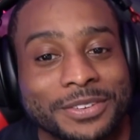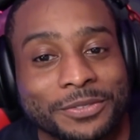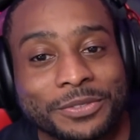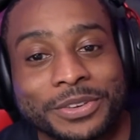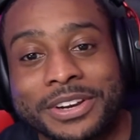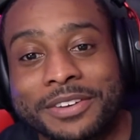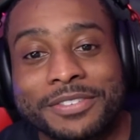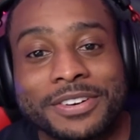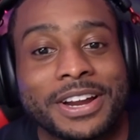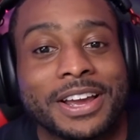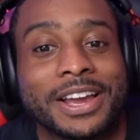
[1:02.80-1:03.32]

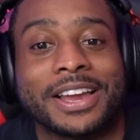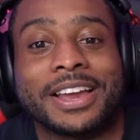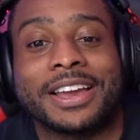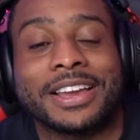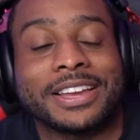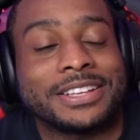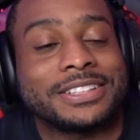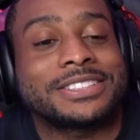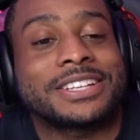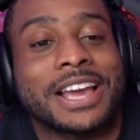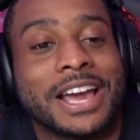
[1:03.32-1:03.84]
whenever
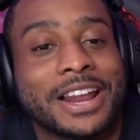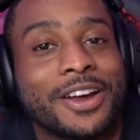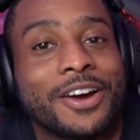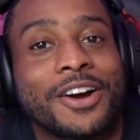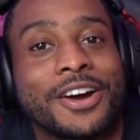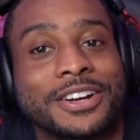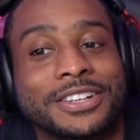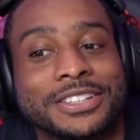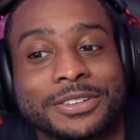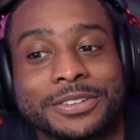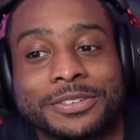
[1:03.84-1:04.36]
it's kind of
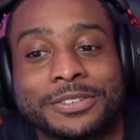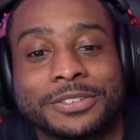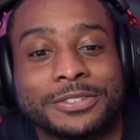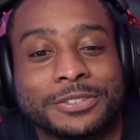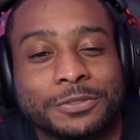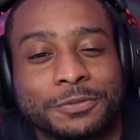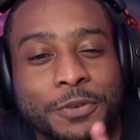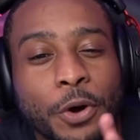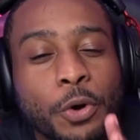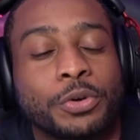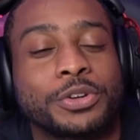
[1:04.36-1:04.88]
hard to
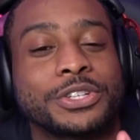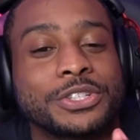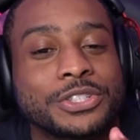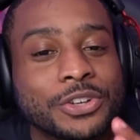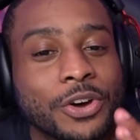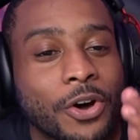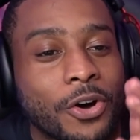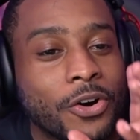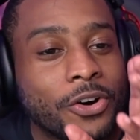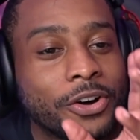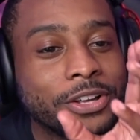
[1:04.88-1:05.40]
focus
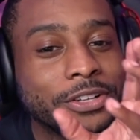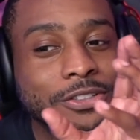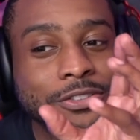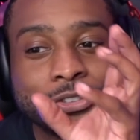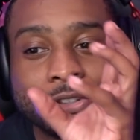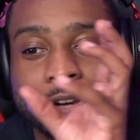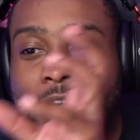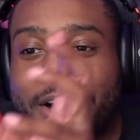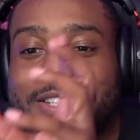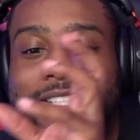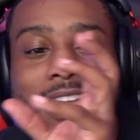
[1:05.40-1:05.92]

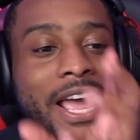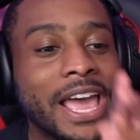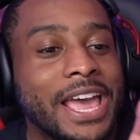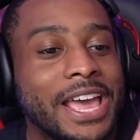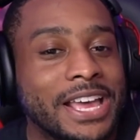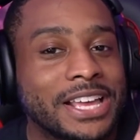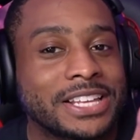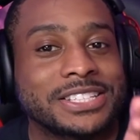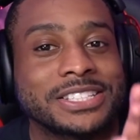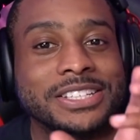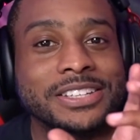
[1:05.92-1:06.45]
on a
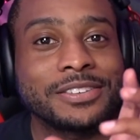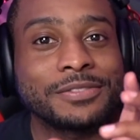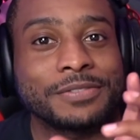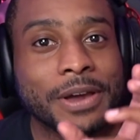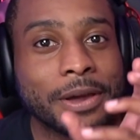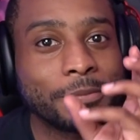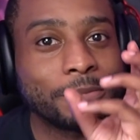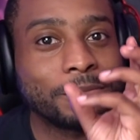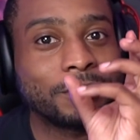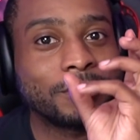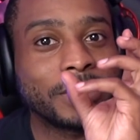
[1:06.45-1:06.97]
task if
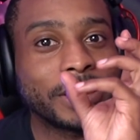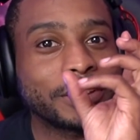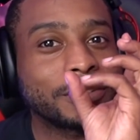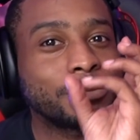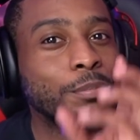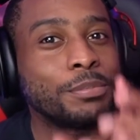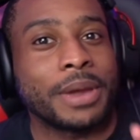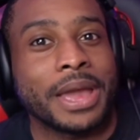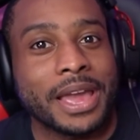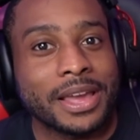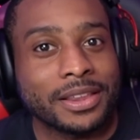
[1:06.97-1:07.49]
I'm like
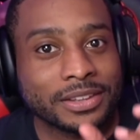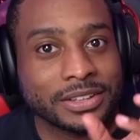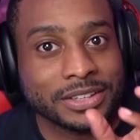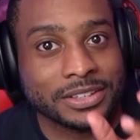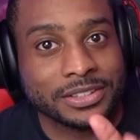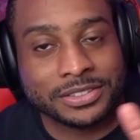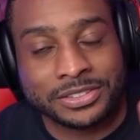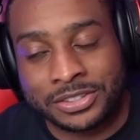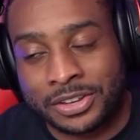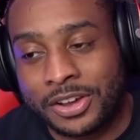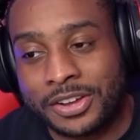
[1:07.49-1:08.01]
madly
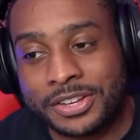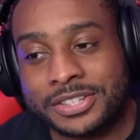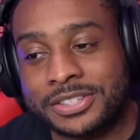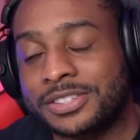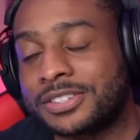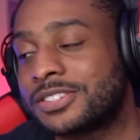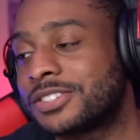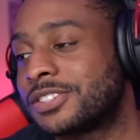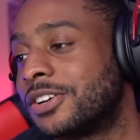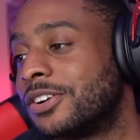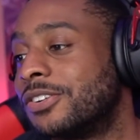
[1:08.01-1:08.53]

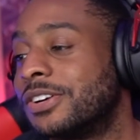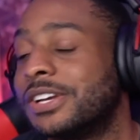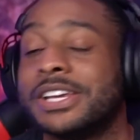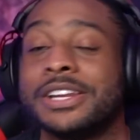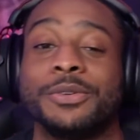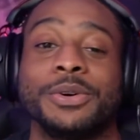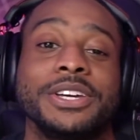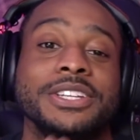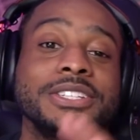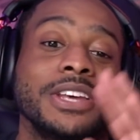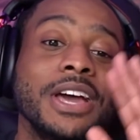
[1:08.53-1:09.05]
exhausted. So
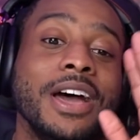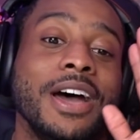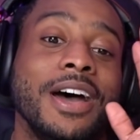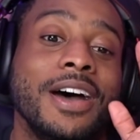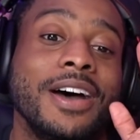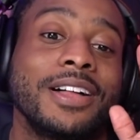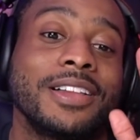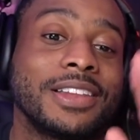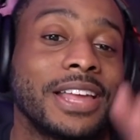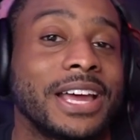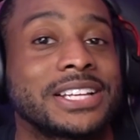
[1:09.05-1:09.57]
anyways,
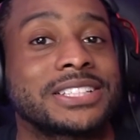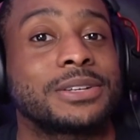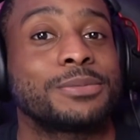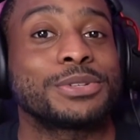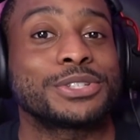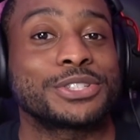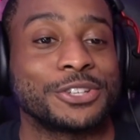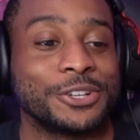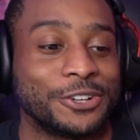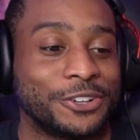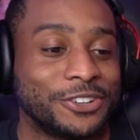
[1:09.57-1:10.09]
last
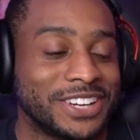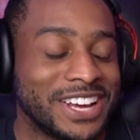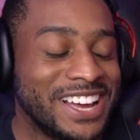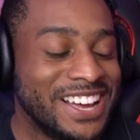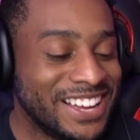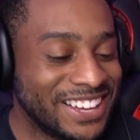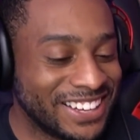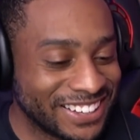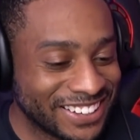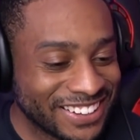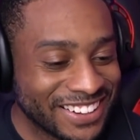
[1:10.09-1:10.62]
episode
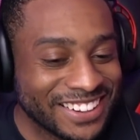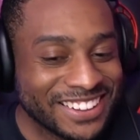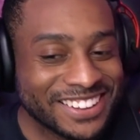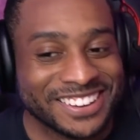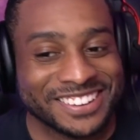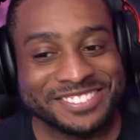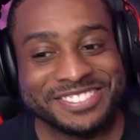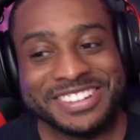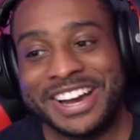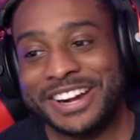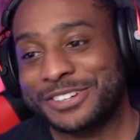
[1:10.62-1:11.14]

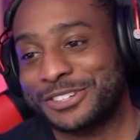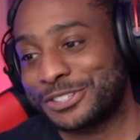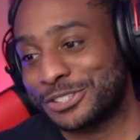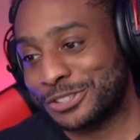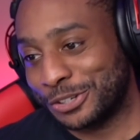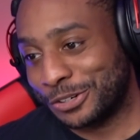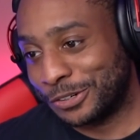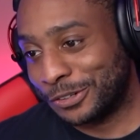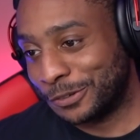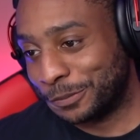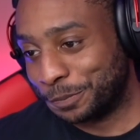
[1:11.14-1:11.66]
of Dr.
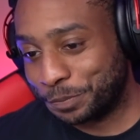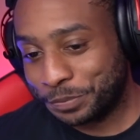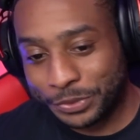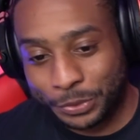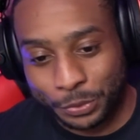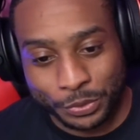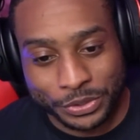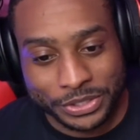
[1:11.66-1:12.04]
Stone,